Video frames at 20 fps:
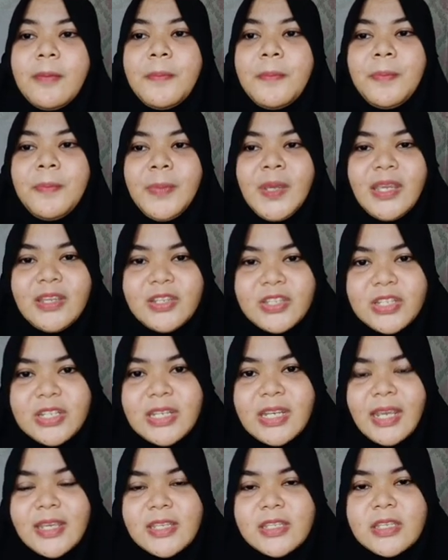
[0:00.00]
Pidgin
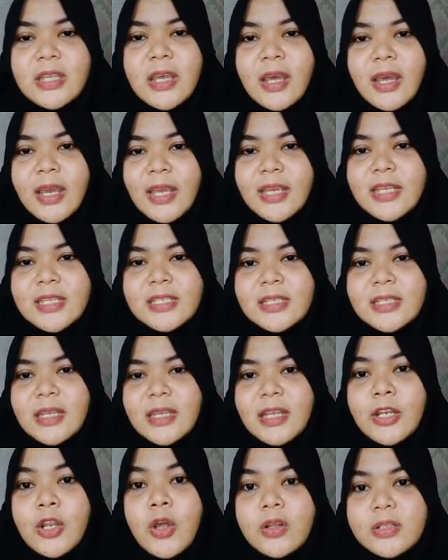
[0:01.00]
is
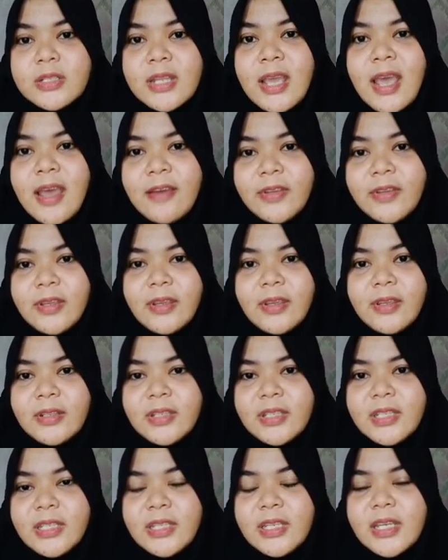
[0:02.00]
not having
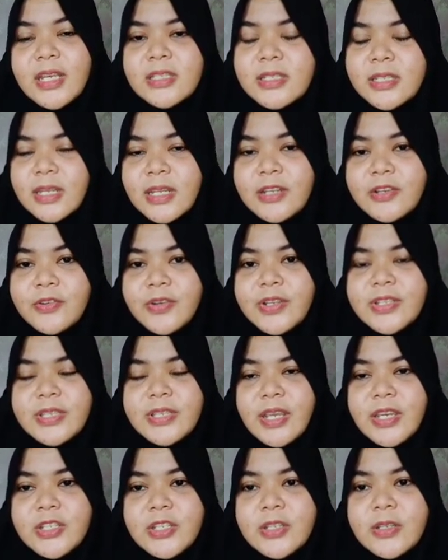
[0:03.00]
the
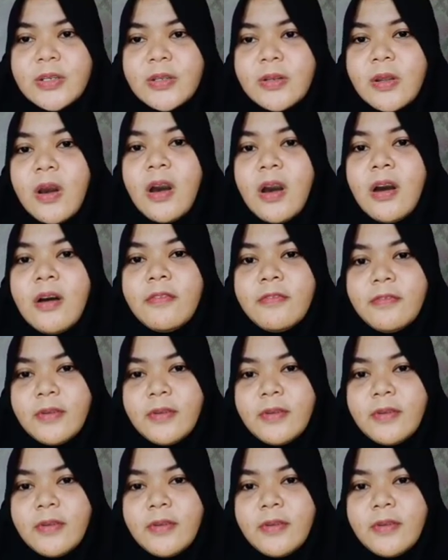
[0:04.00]
standardization of